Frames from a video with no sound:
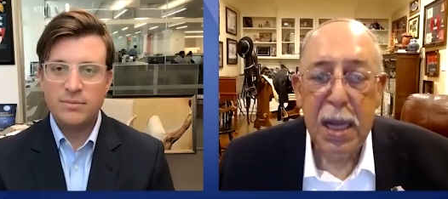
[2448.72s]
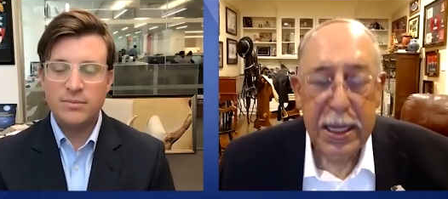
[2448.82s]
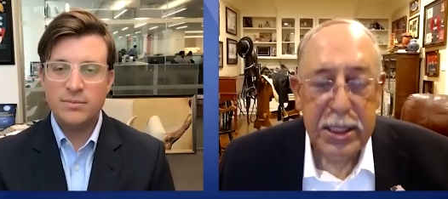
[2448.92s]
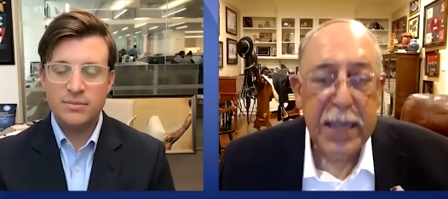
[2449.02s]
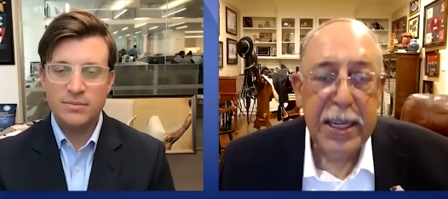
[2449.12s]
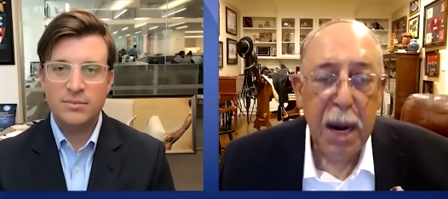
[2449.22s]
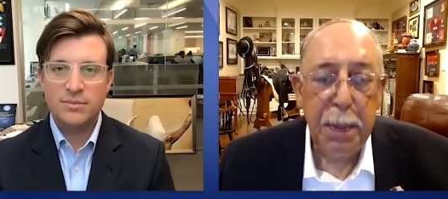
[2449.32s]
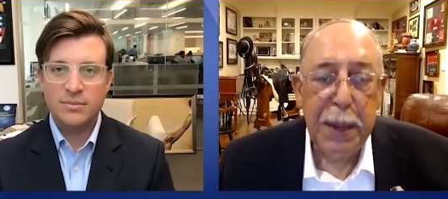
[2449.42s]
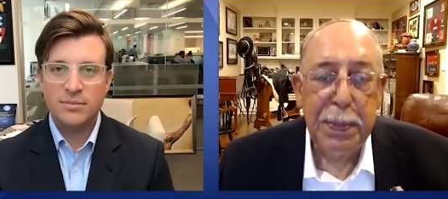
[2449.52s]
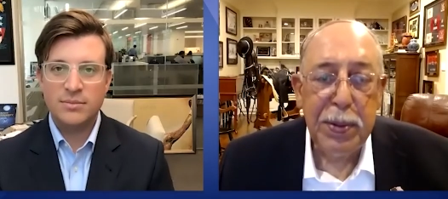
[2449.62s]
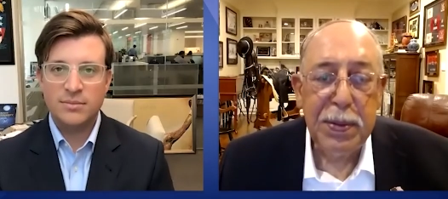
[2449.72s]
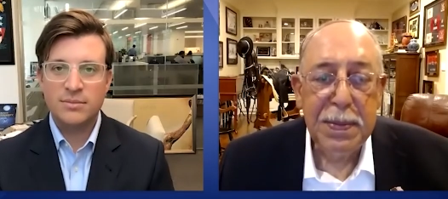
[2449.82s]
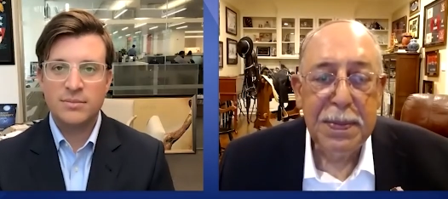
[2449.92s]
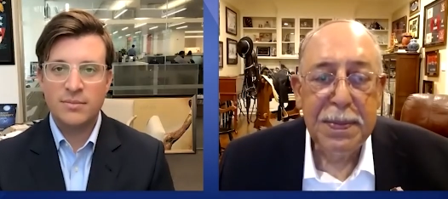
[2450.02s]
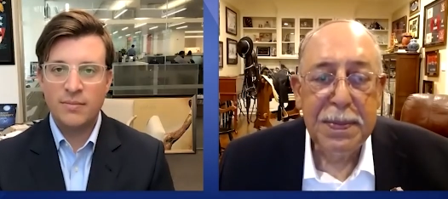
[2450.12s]
Speaker 1: and take care of people.
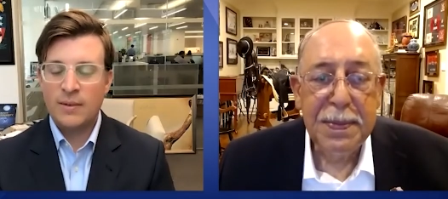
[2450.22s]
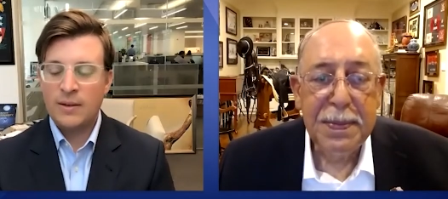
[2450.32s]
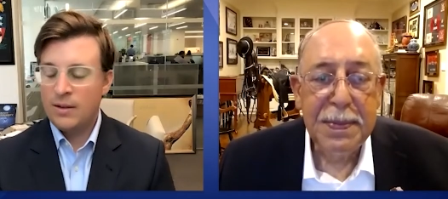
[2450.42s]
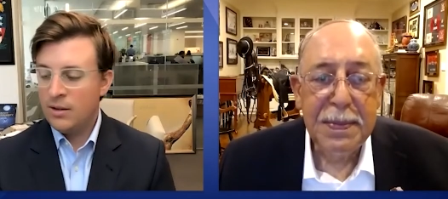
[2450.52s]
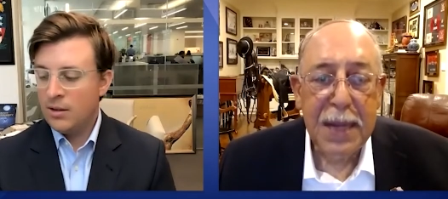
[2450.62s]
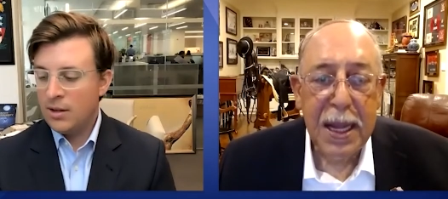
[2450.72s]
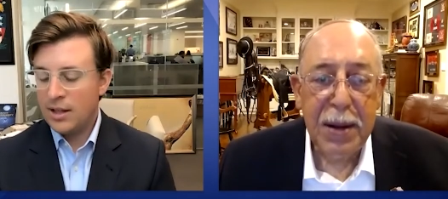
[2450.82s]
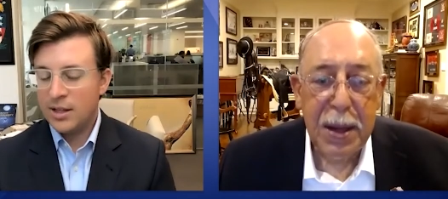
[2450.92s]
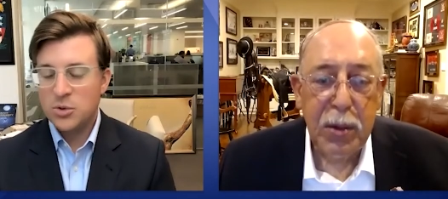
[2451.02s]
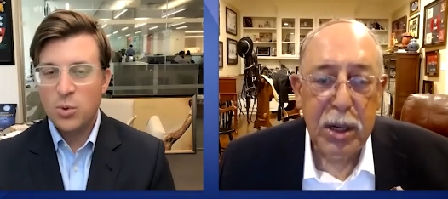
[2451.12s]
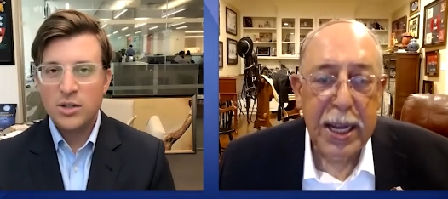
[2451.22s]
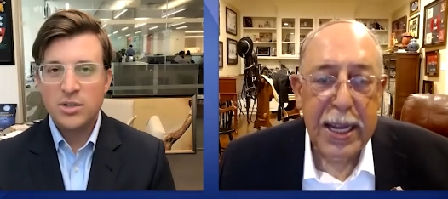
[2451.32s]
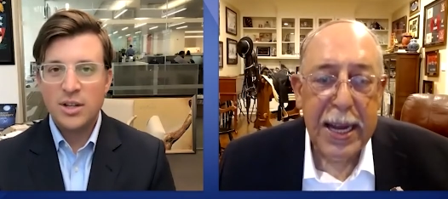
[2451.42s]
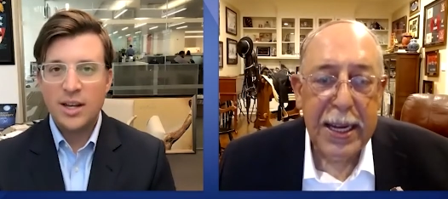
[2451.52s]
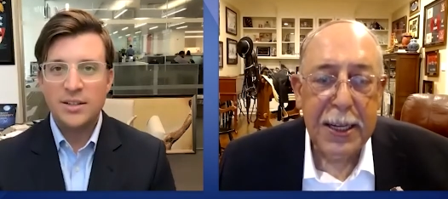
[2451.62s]
Speaker 2: And I think it's well
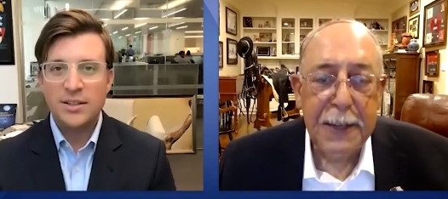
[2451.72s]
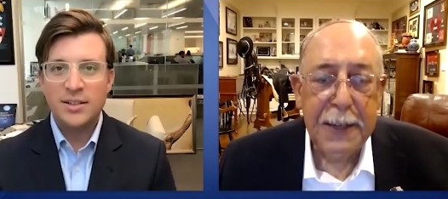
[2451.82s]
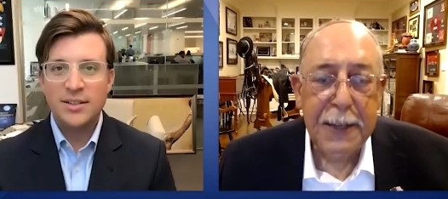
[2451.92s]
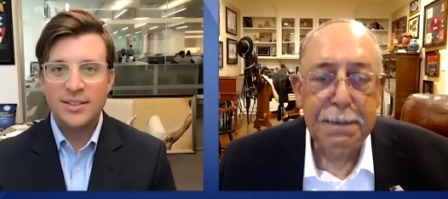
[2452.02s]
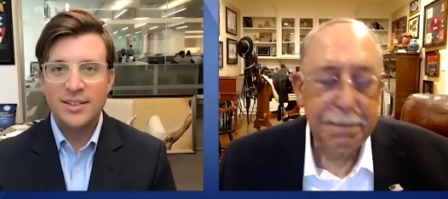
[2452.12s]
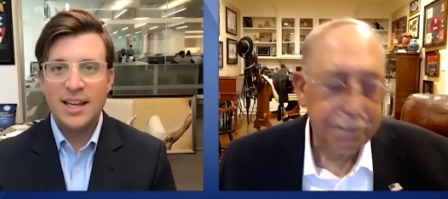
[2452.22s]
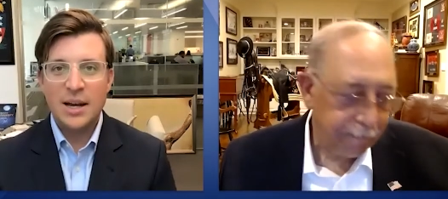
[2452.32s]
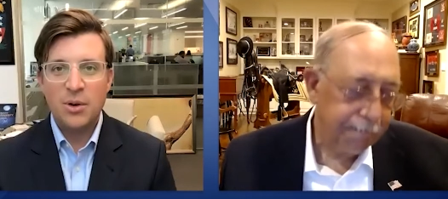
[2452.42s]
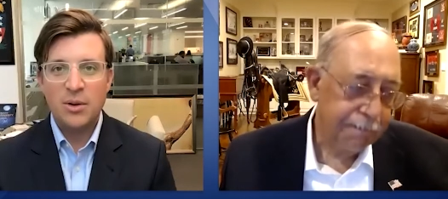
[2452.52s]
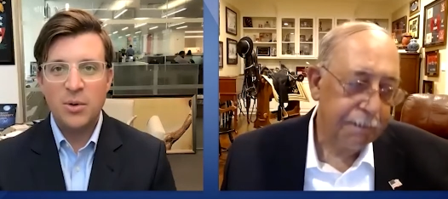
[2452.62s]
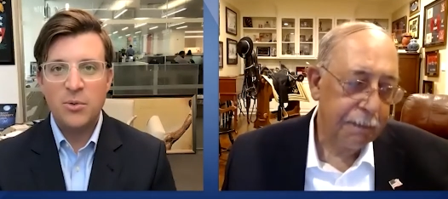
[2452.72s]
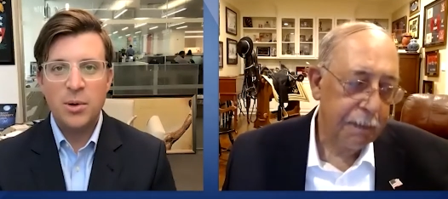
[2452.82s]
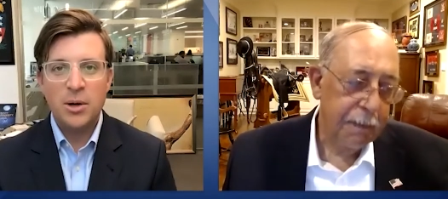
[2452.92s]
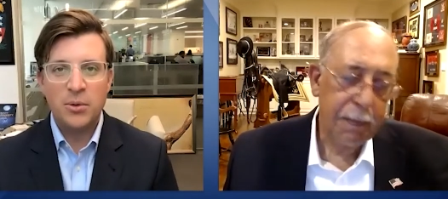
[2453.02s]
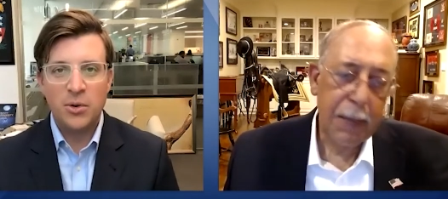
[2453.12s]
said. Done. Yeah, we,
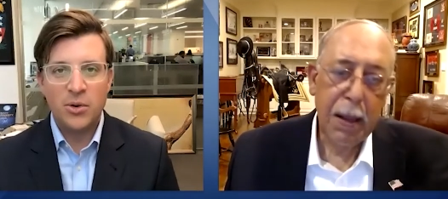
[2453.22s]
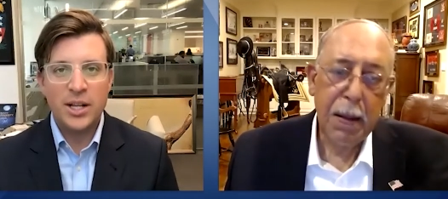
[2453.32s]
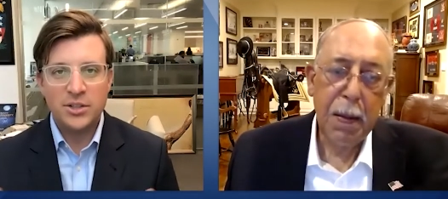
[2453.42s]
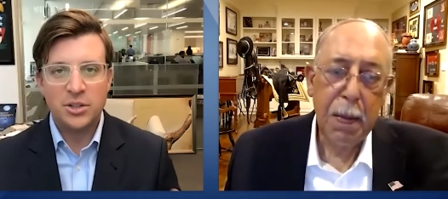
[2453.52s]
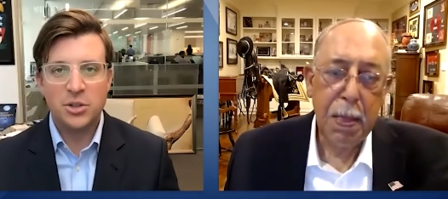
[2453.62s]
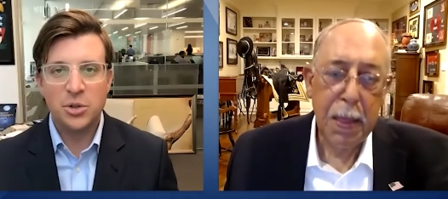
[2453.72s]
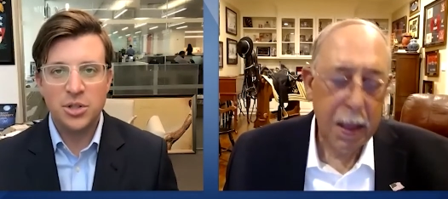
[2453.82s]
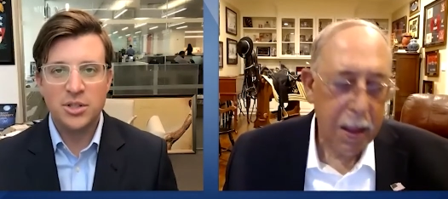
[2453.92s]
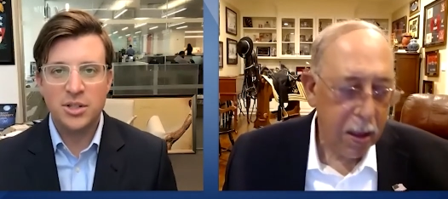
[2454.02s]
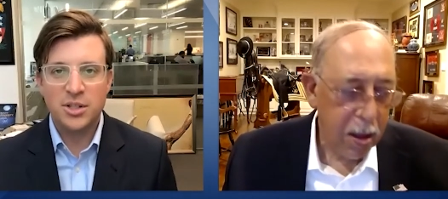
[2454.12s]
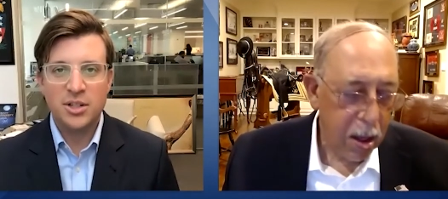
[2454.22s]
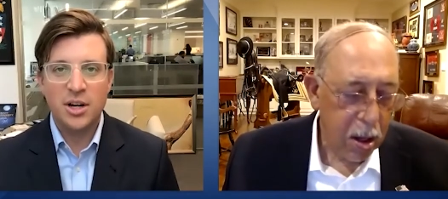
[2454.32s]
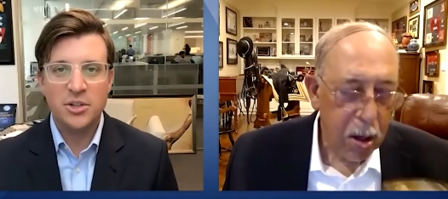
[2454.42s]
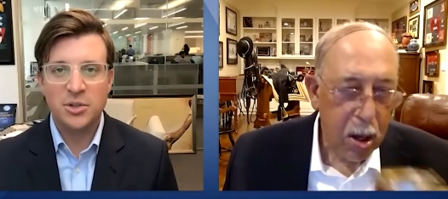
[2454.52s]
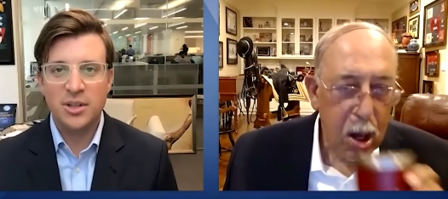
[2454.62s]
we've built great institutions in this
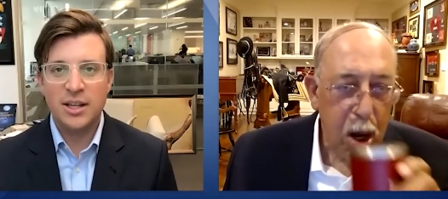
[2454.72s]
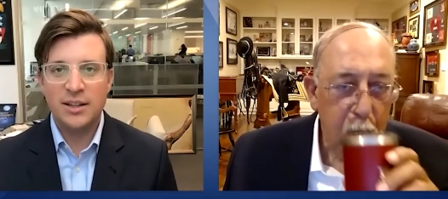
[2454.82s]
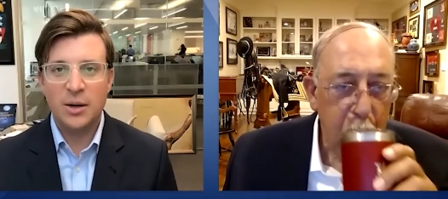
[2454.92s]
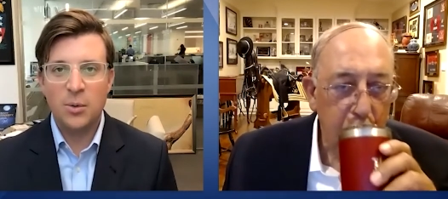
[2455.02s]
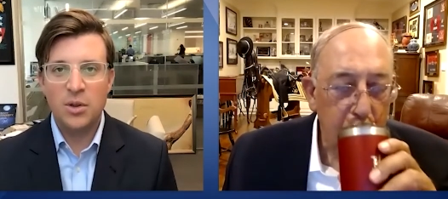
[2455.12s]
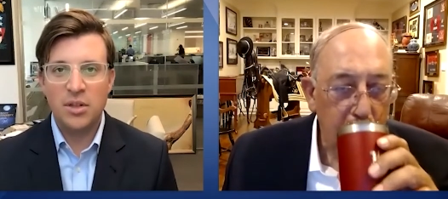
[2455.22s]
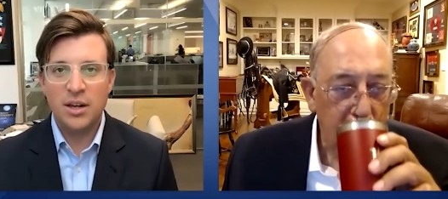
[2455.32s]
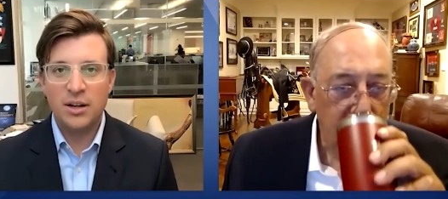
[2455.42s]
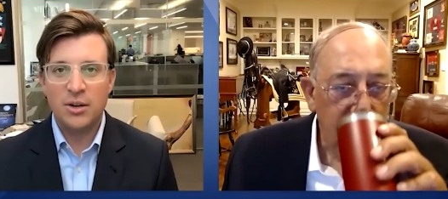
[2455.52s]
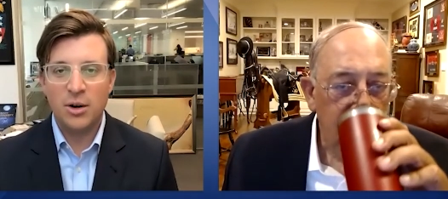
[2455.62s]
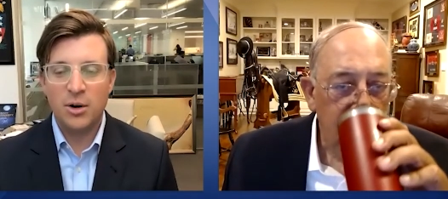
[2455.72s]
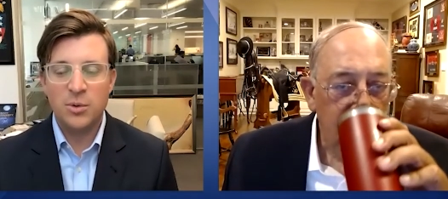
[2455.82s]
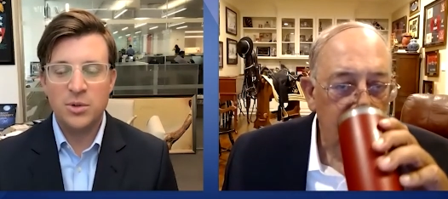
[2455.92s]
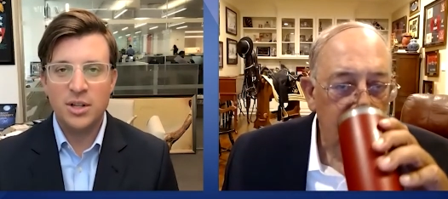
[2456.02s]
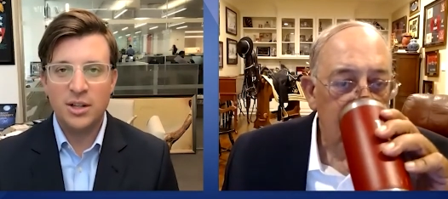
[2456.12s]
country that that we think
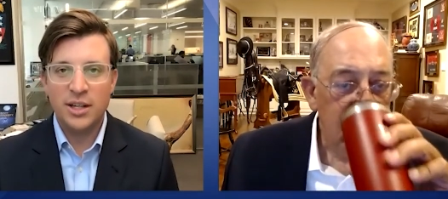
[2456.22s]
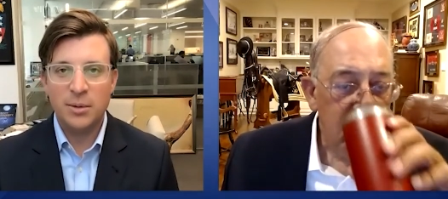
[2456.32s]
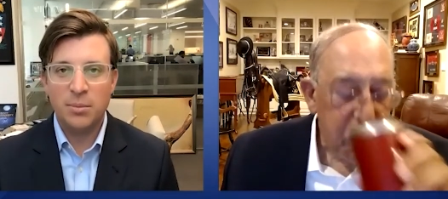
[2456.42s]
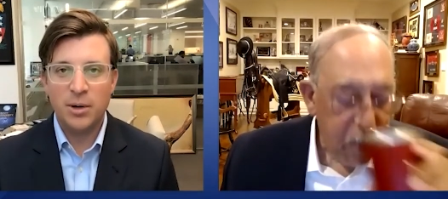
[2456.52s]
are resilient,